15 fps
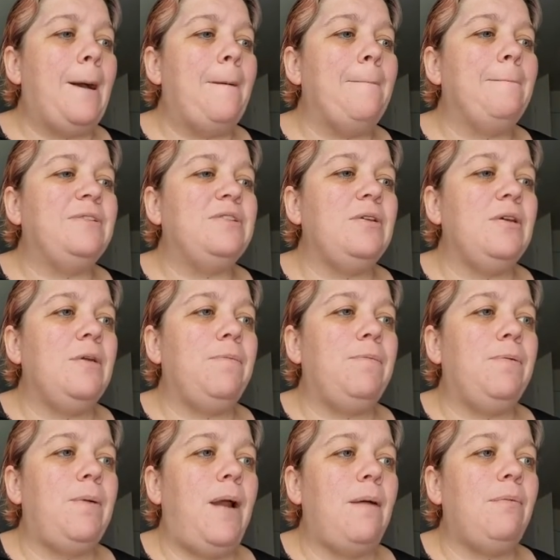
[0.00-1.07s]
So you're
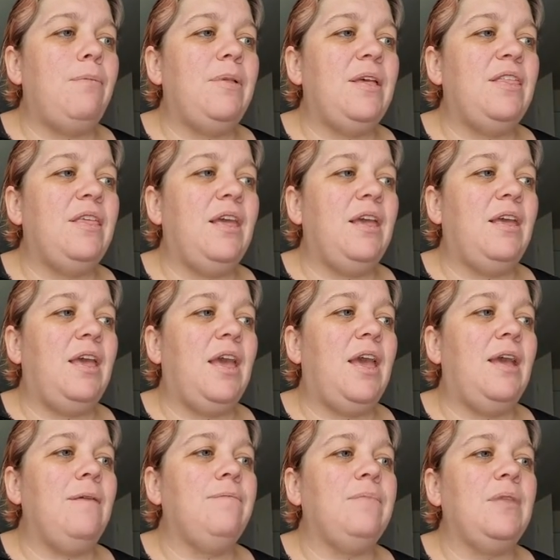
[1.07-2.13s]
probably
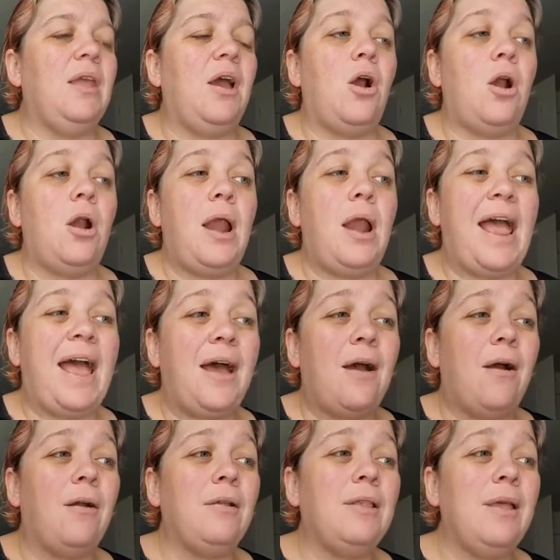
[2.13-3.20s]
thinking,
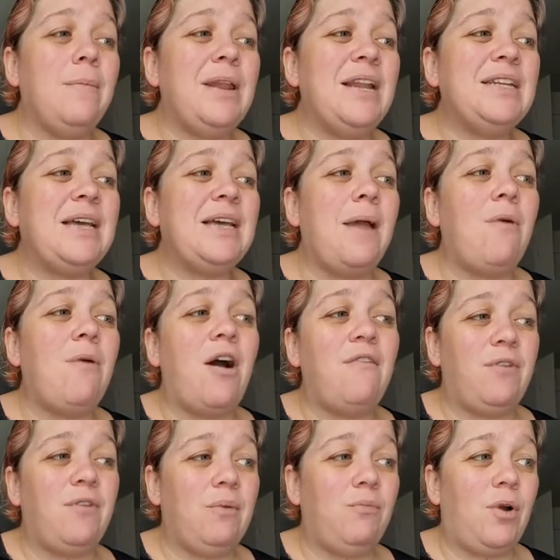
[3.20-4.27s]
are limited time
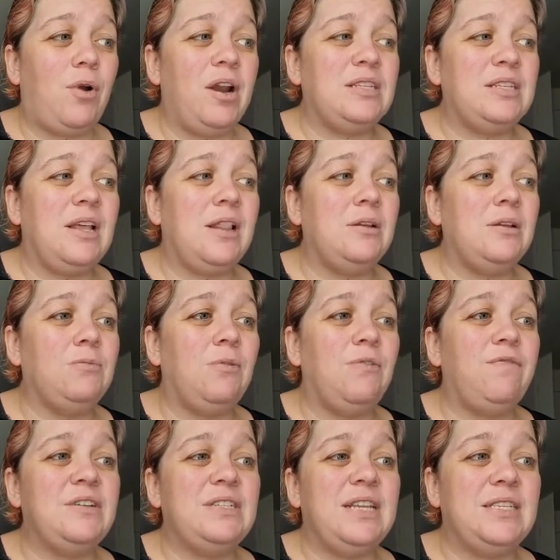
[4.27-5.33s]
offering products eligible
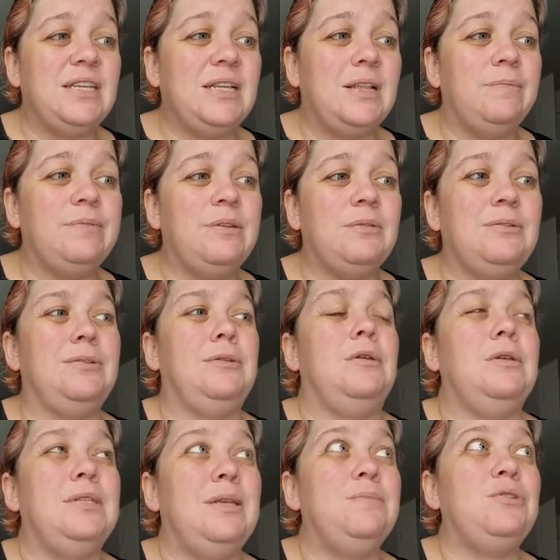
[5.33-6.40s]
for Scentsy Club
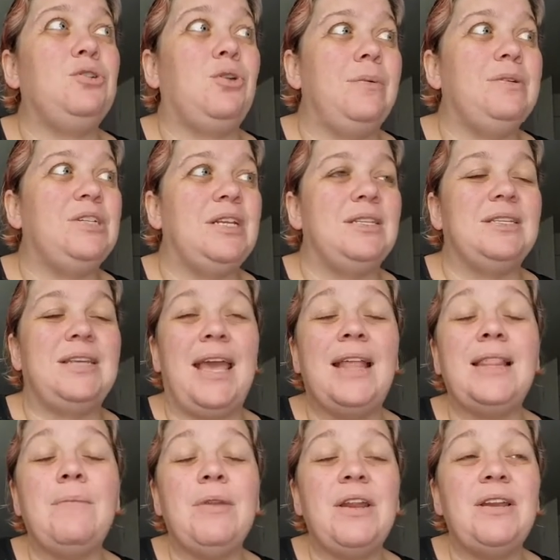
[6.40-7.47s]
subscriptions? Okay,
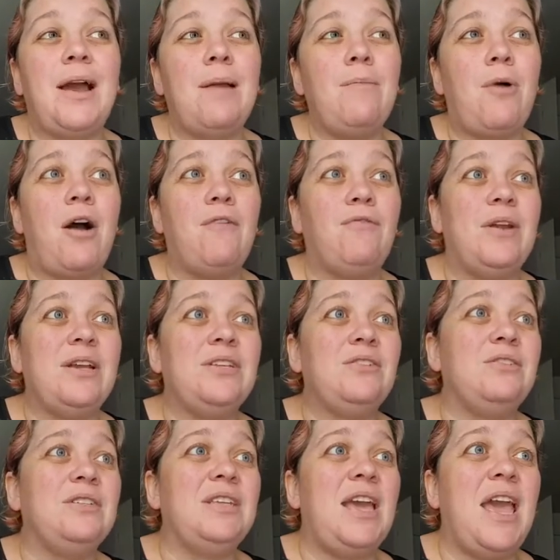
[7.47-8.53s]
limited time offerings
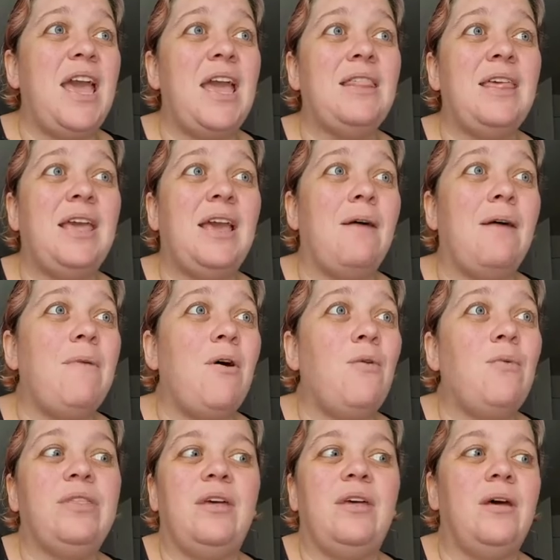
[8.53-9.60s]
are, say they come out
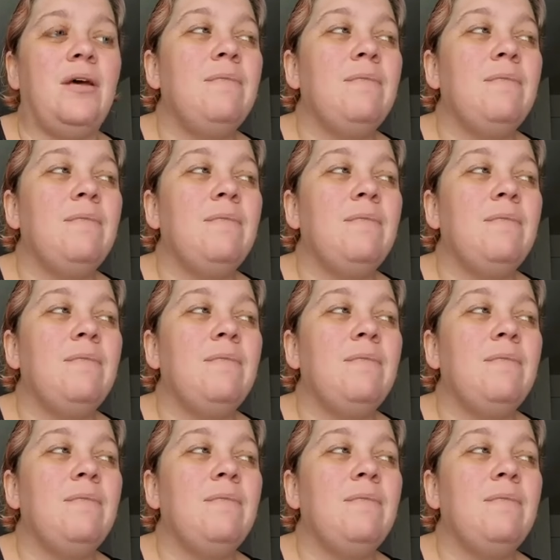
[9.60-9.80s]
with a,